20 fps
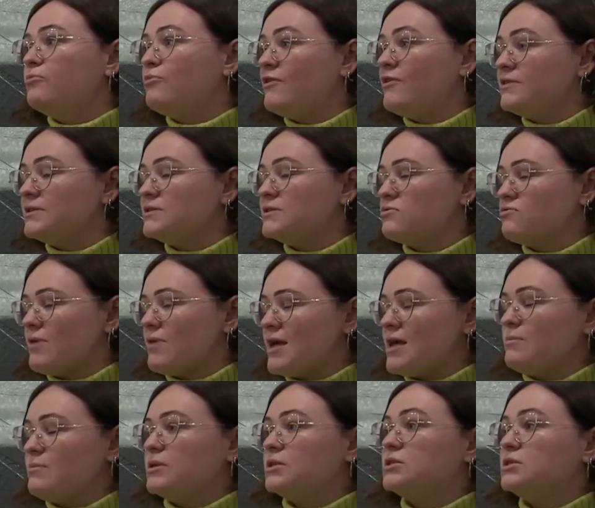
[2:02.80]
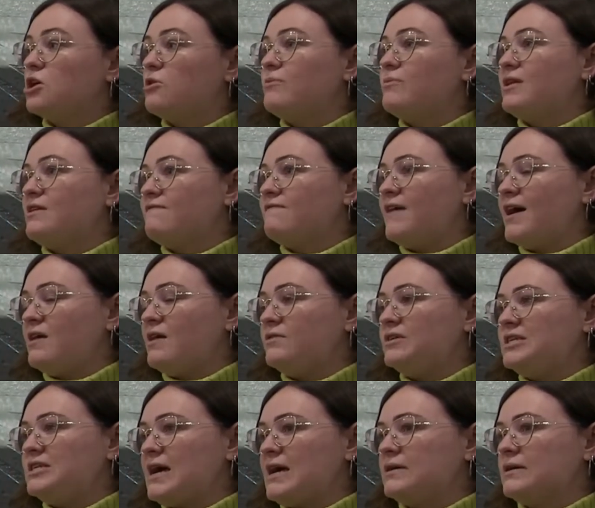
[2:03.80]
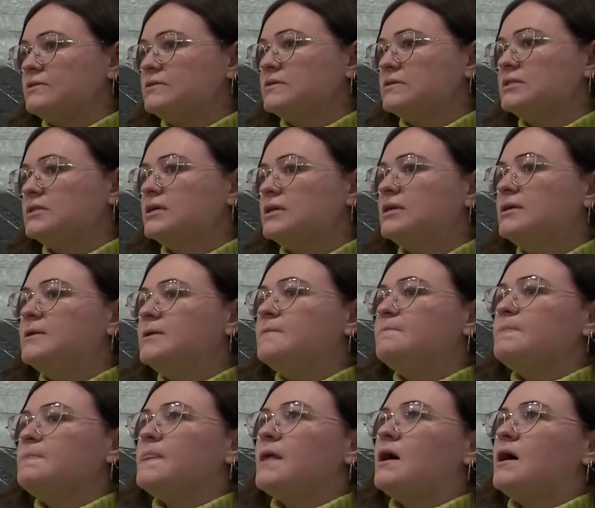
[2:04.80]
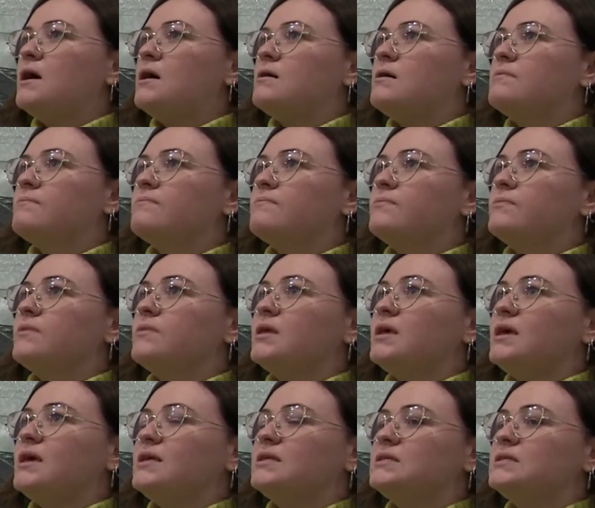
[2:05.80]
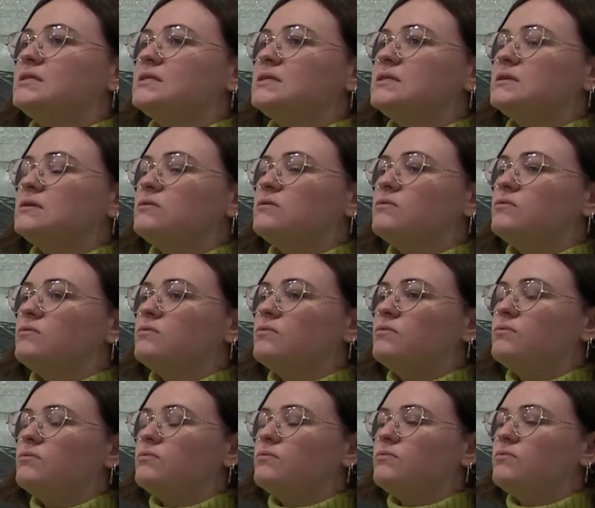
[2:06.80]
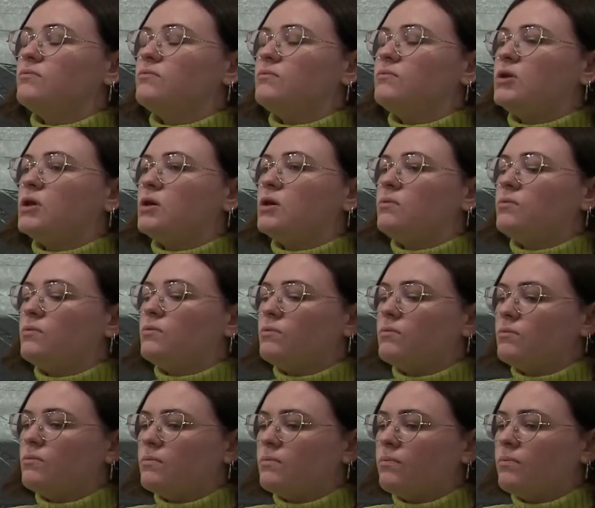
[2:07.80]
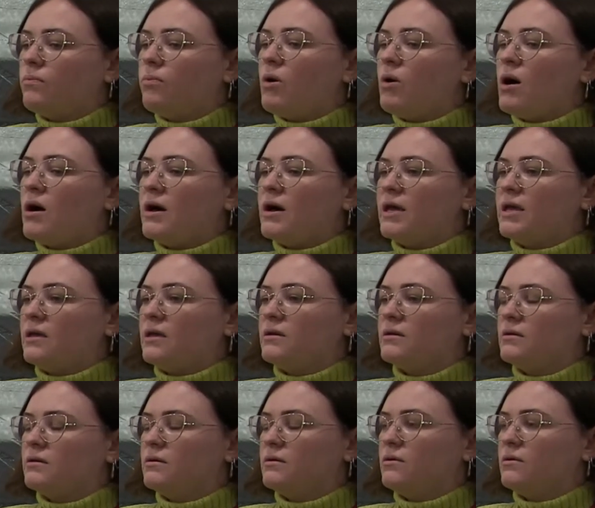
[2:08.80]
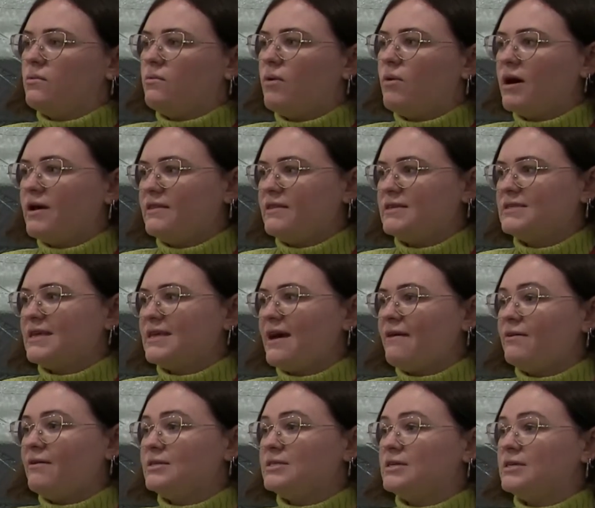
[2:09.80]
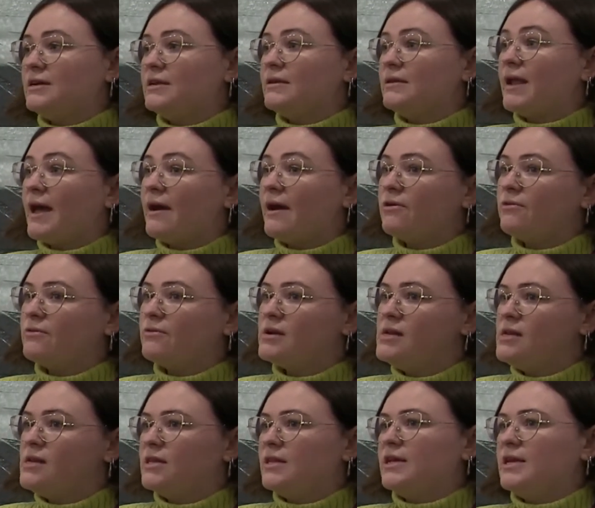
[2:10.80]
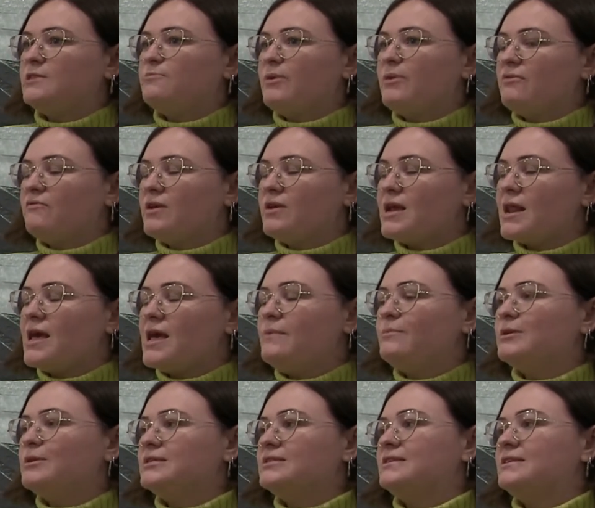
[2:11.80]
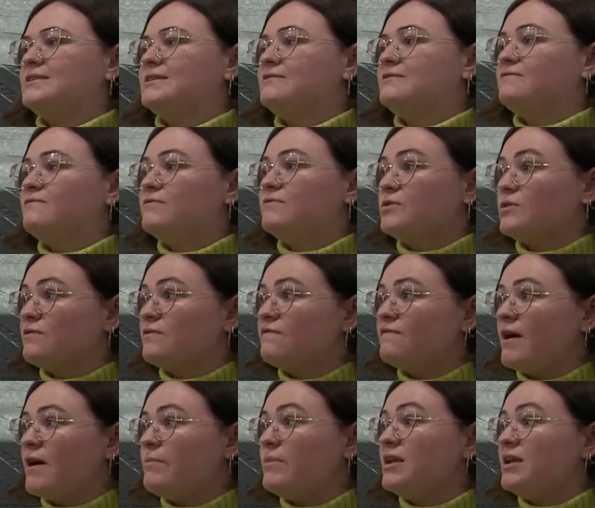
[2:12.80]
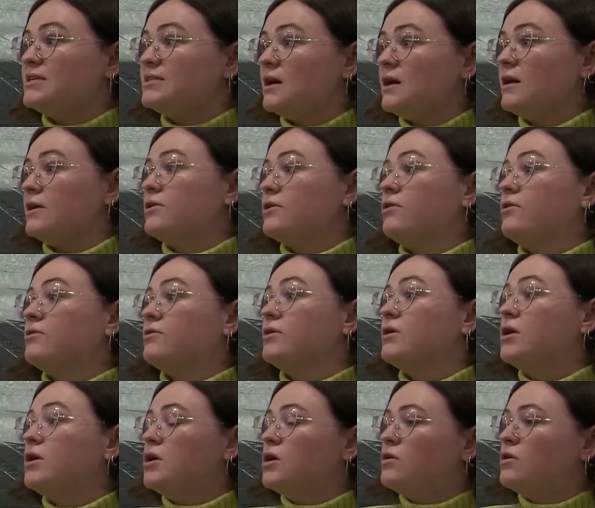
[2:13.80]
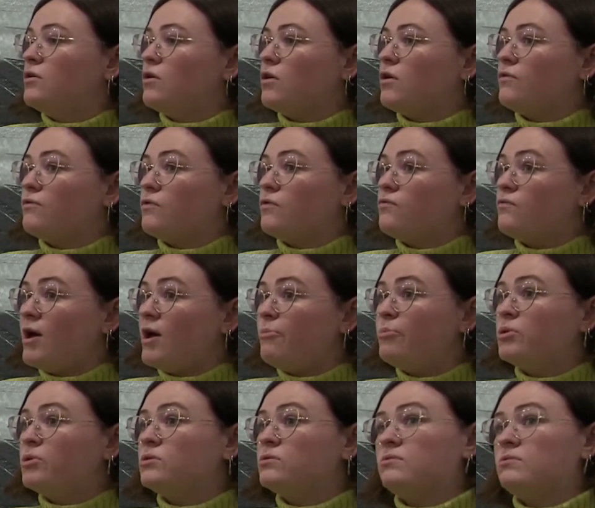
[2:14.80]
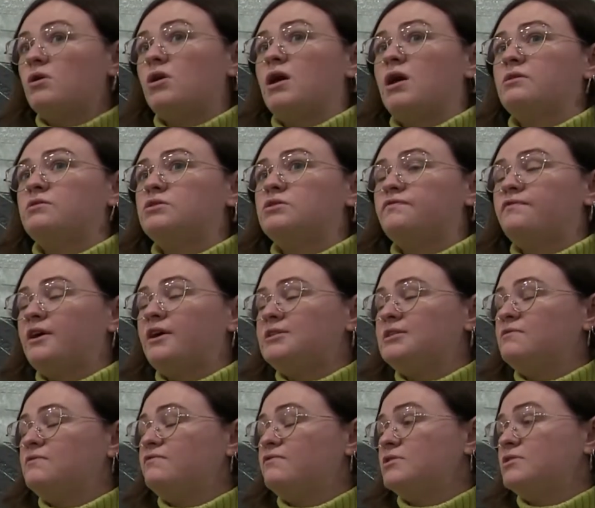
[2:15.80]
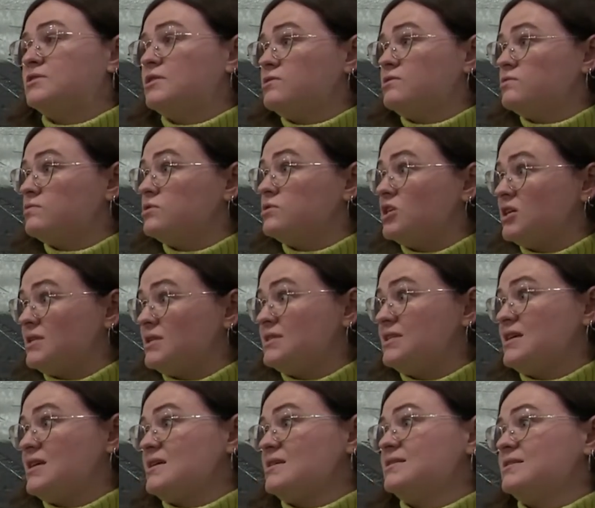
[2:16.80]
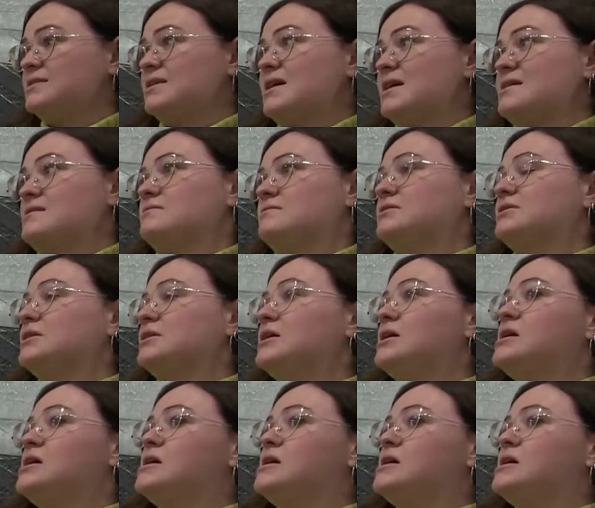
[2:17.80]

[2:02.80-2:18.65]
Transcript: Brothers Grimm and so many fairy tales. It's, you know, why this character now is being reclaimed as this sort of feminist icon of rebel and fighting for social justice and